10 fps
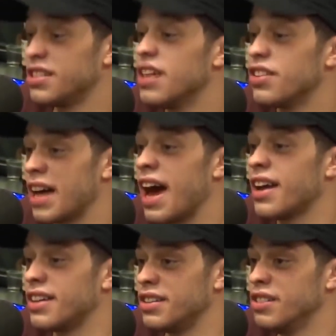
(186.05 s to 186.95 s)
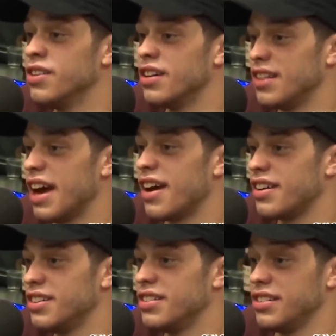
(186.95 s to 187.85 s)
That's Lil
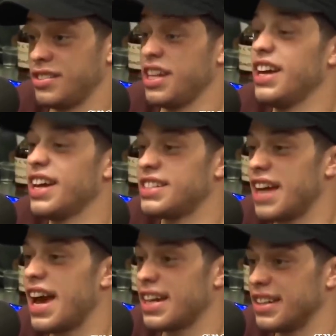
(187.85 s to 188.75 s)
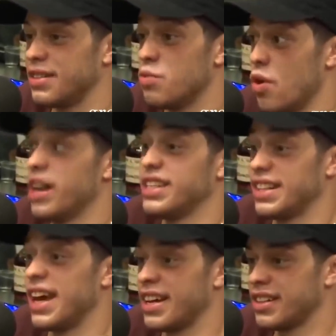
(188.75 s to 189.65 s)
Yachty. See, exactly. What is
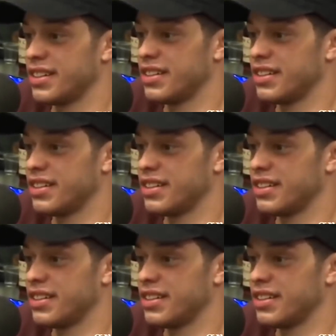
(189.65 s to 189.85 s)
that?